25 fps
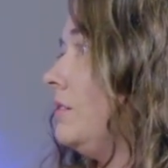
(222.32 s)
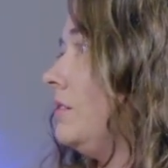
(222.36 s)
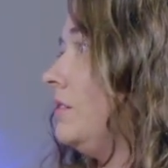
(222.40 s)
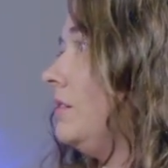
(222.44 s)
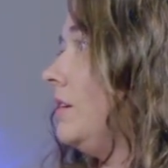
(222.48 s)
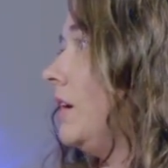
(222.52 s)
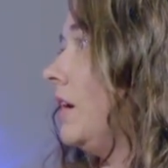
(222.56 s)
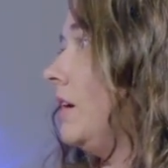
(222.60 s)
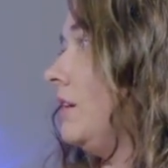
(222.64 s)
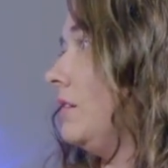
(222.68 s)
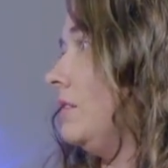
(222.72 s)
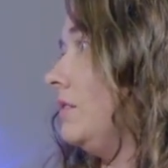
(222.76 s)

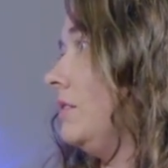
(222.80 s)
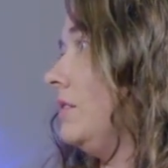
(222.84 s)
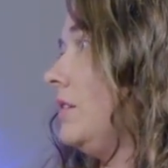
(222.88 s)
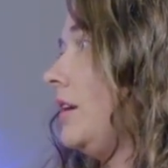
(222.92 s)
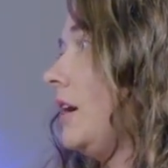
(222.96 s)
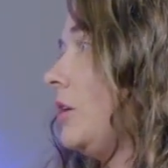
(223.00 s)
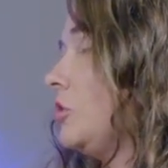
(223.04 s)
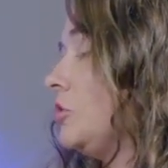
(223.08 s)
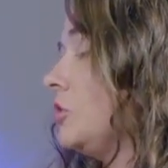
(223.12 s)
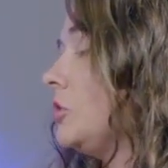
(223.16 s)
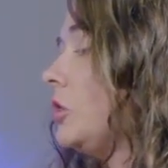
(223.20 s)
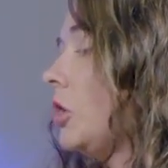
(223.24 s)

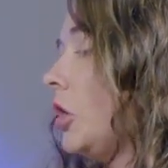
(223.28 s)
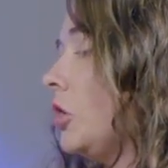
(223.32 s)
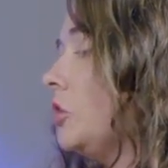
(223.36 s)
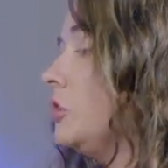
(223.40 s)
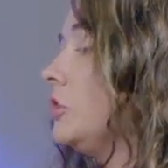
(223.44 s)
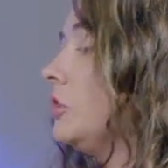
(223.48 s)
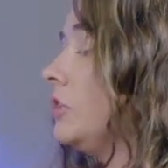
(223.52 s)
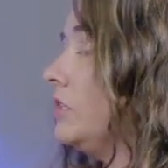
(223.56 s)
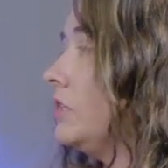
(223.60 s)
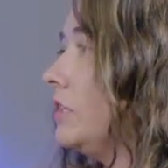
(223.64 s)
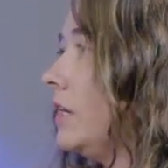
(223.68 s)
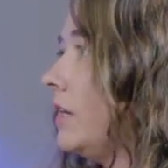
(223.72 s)
go
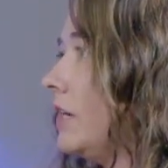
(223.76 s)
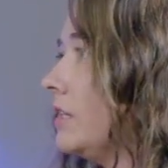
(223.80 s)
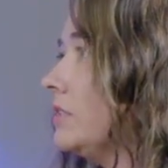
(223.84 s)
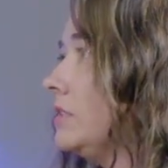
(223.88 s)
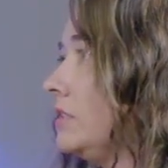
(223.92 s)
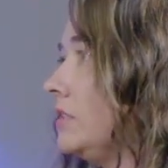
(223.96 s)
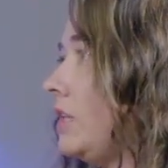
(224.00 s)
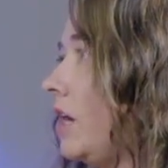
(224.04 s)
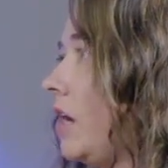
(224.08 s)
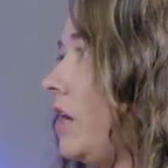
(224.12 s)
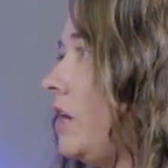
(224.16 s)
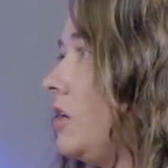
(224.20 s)
to the next
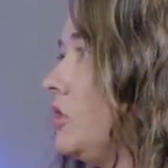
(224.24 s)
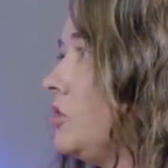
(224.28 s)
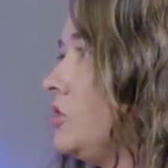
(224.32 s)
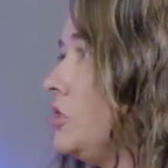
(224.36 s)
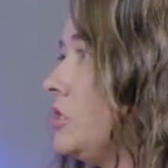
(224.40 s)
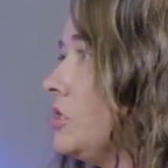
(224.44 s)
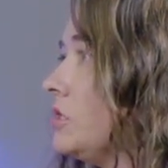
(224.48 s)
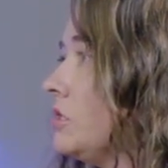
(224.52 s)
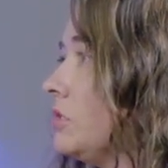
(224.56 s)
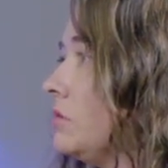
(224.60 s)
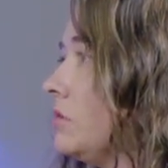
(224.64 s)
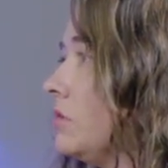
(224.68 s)

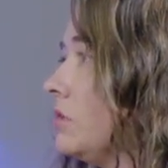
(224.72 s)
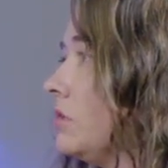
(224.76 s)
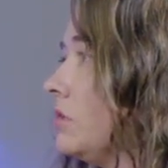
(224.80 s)
stage.